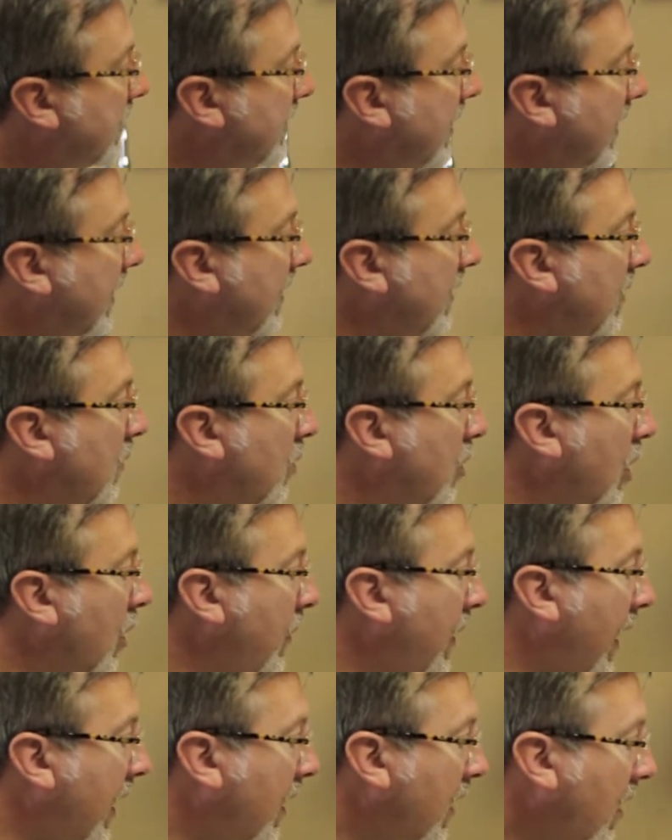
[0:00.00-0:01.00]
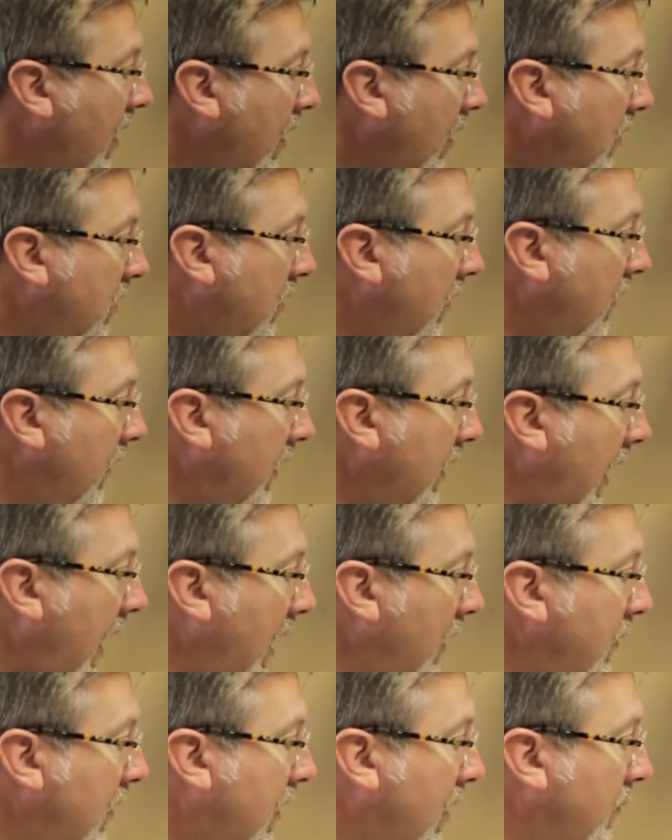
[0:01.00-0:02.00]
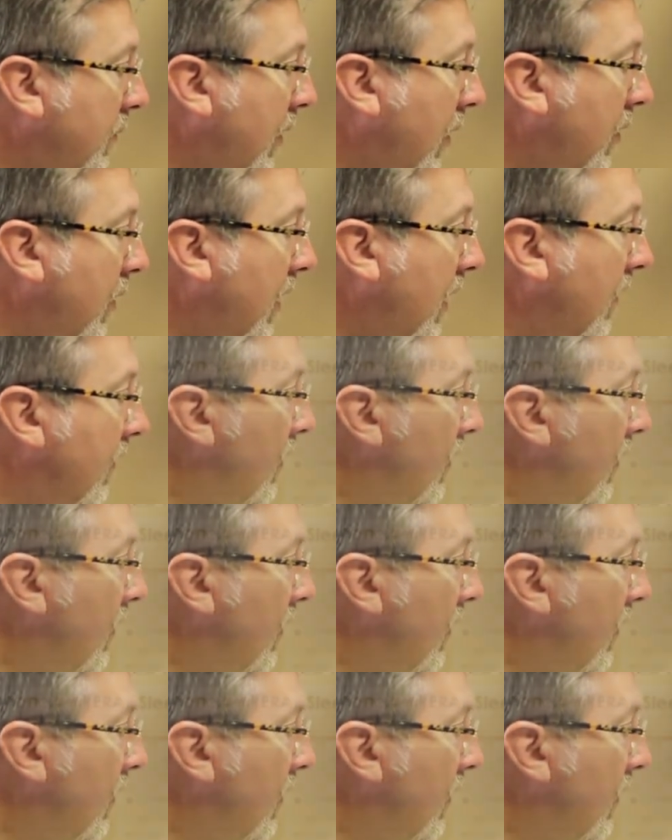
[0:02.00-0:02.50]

second, and then we'll go back to the anatomy component of